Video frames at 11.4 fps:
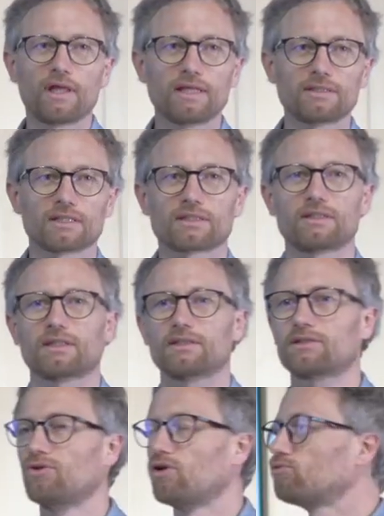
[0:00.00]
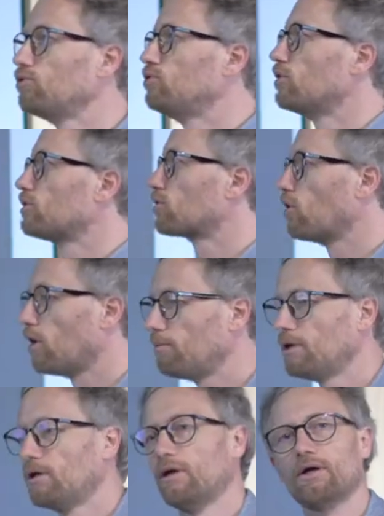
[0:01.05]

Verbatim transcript: think the extraterrestrials would just come,